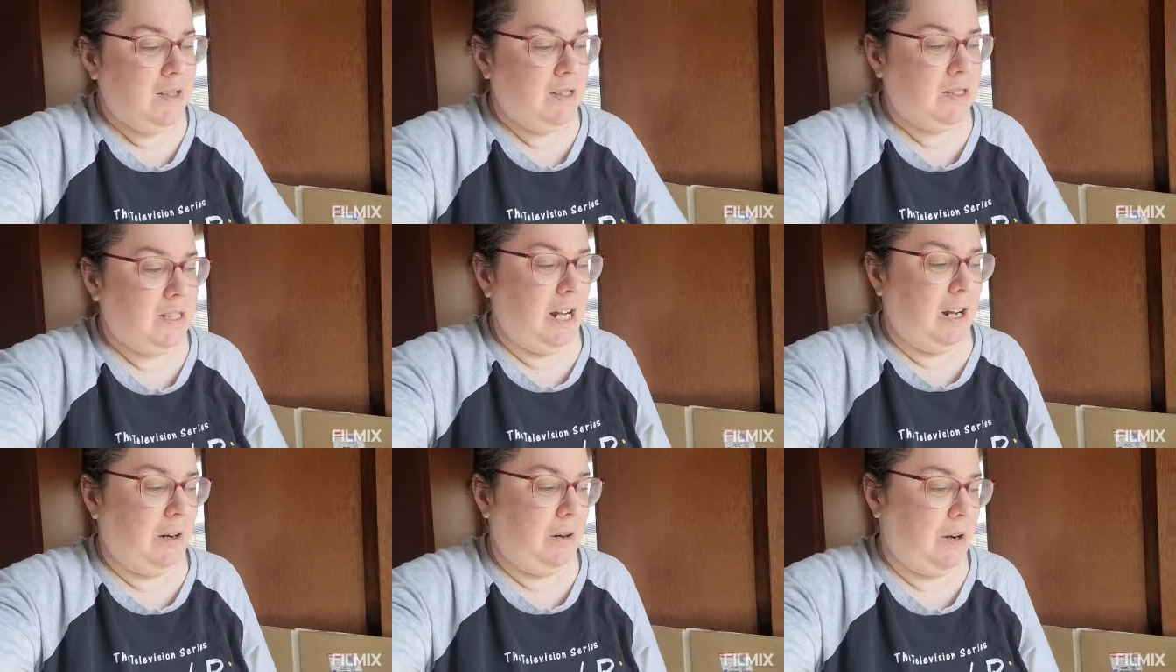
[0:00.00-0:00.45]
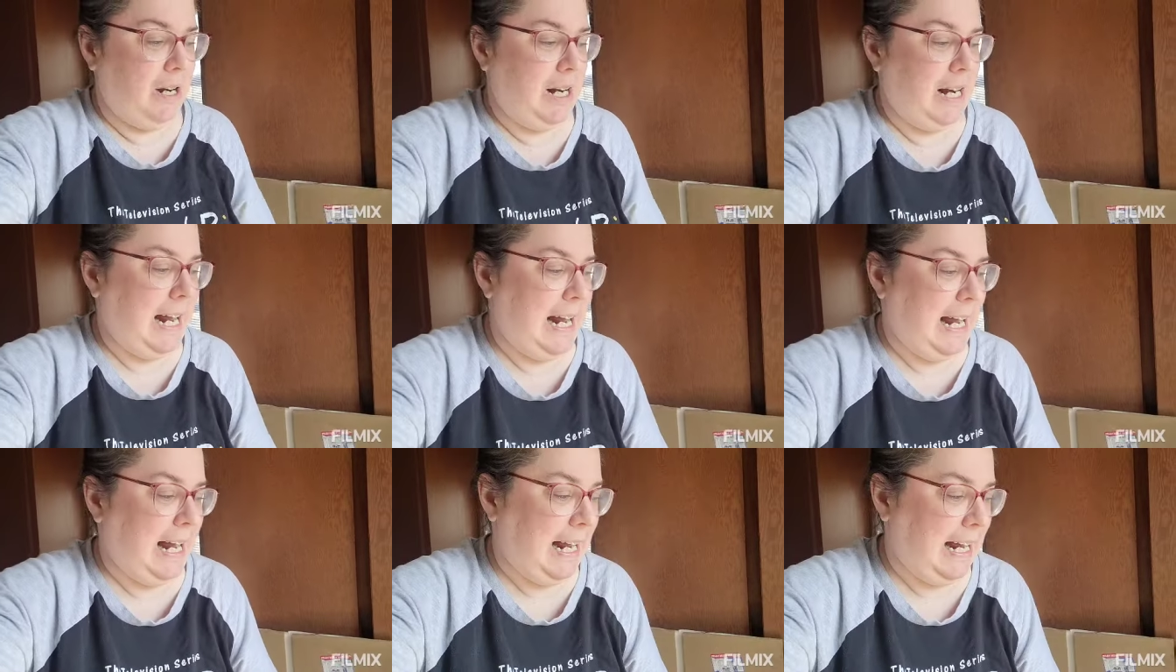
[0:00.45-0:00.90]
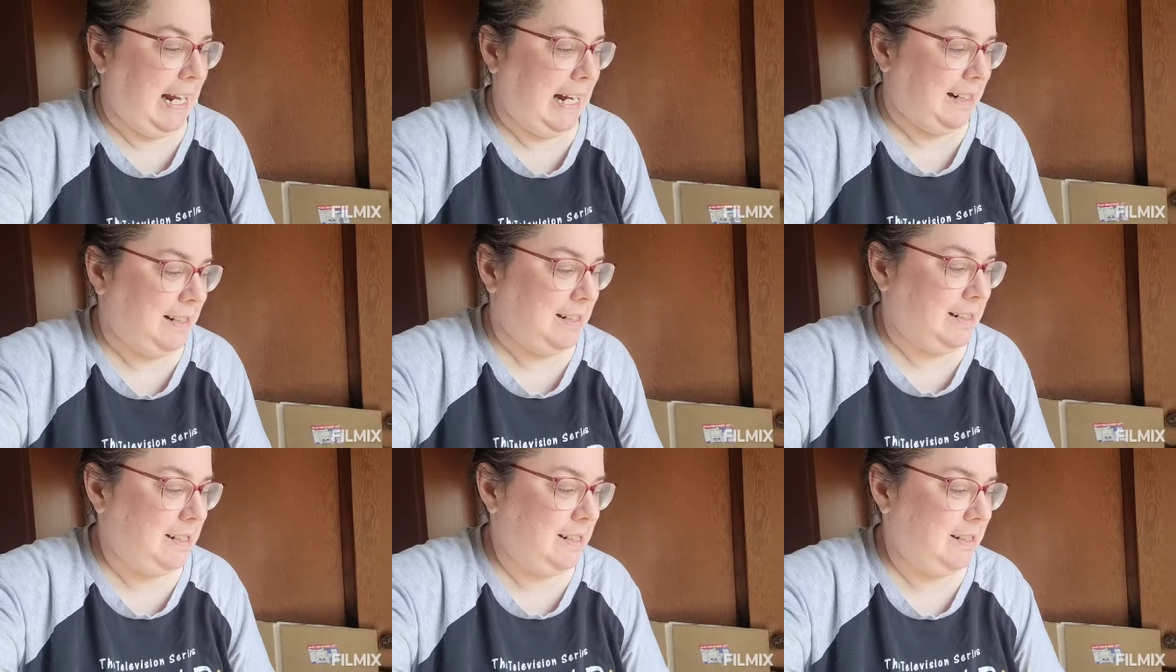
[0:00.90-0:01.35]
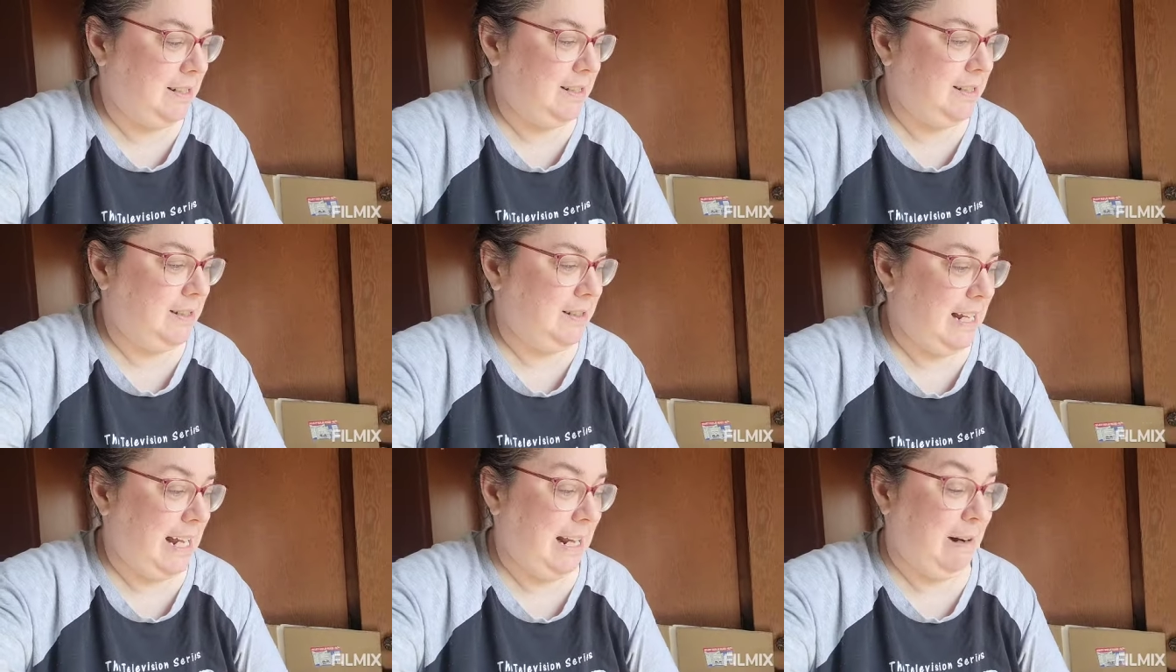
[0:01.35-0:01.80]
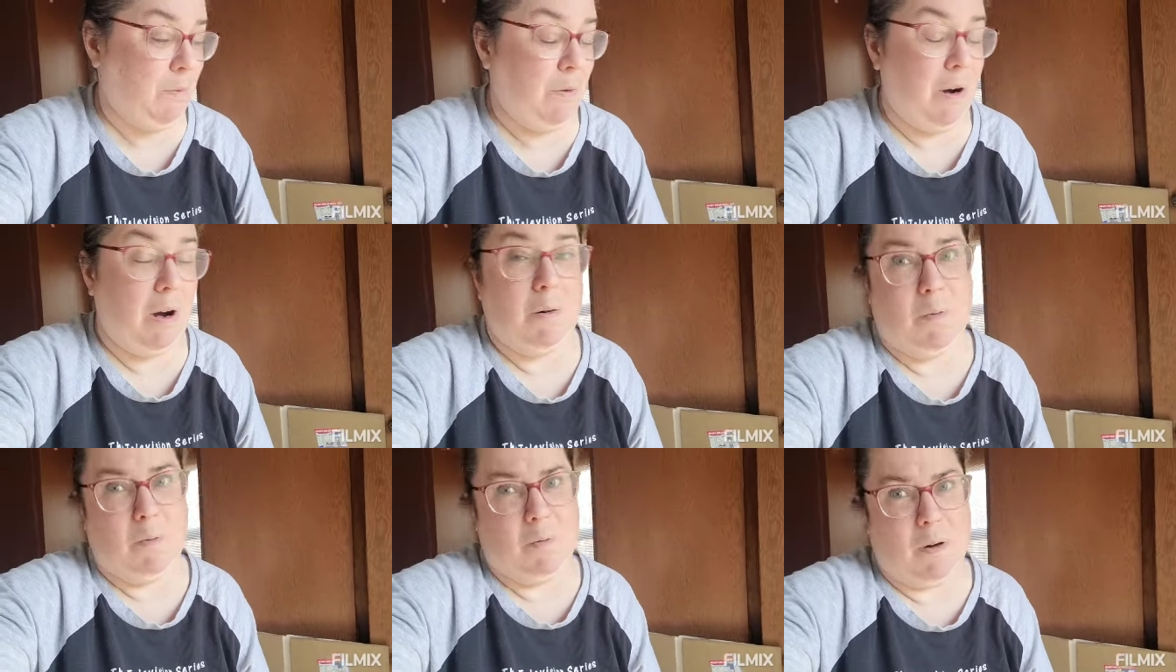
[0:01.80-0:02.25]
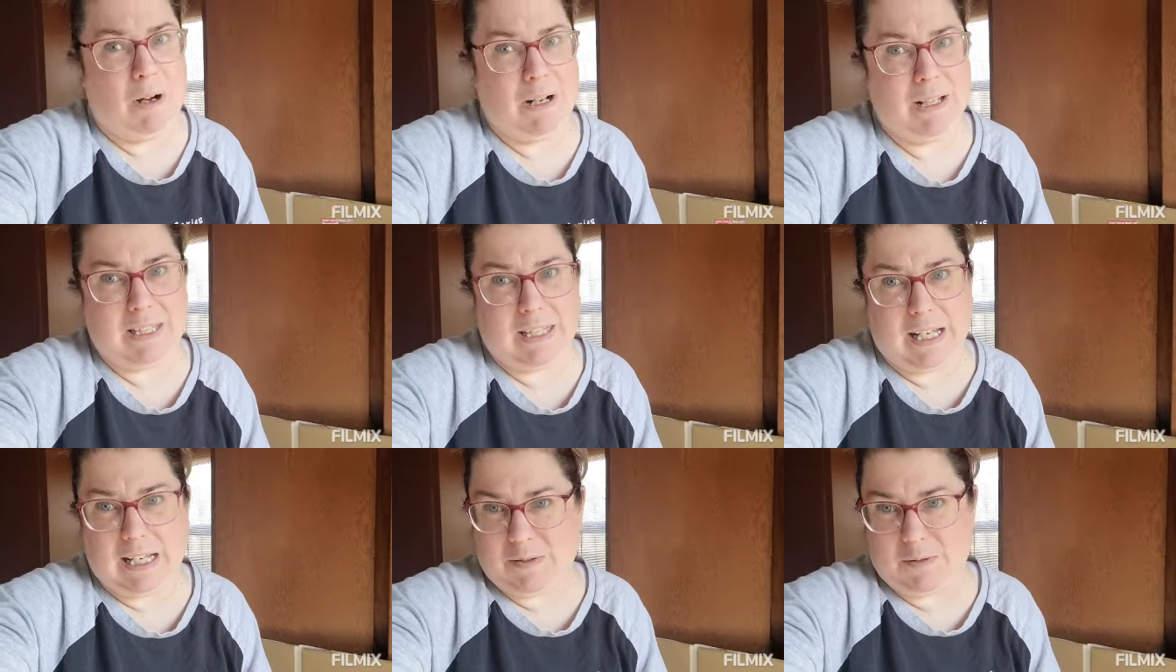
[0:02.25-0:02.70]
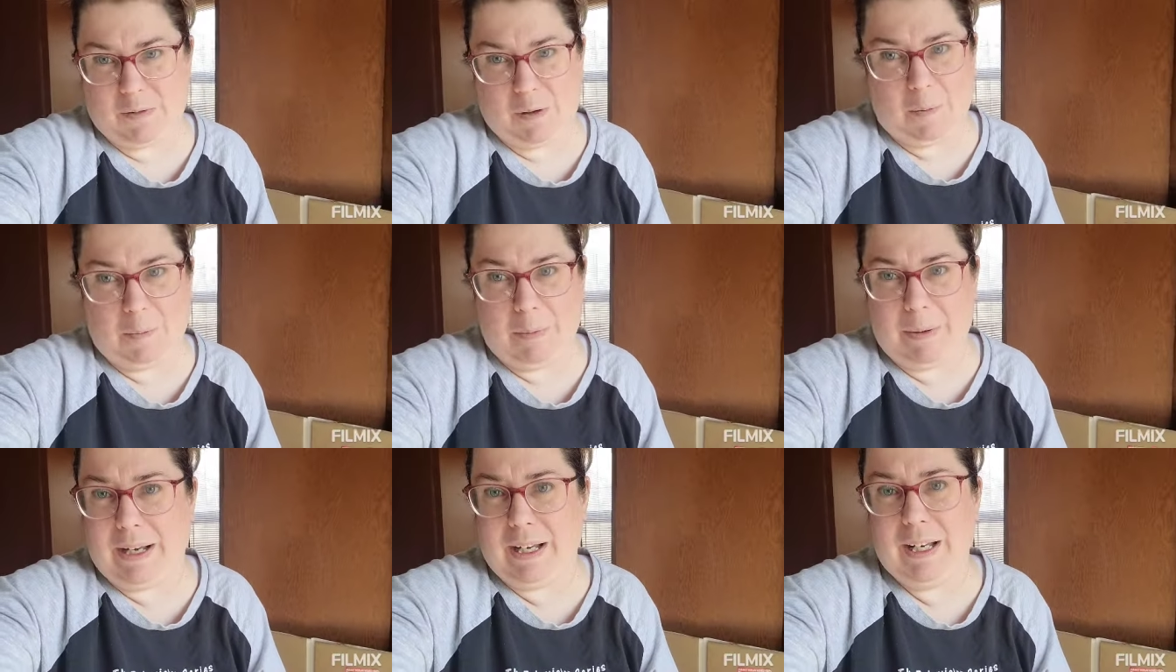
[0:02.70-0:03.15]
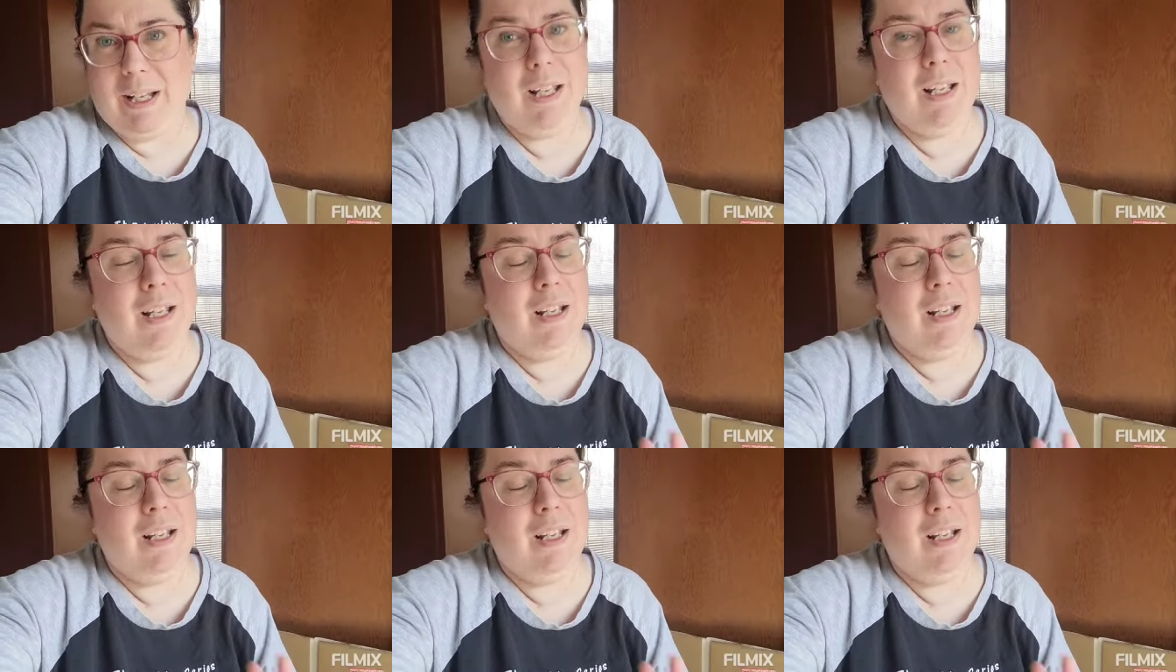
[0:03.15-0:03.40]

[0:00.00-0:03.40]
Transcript: So I'm gonna add, and oh, once these were open,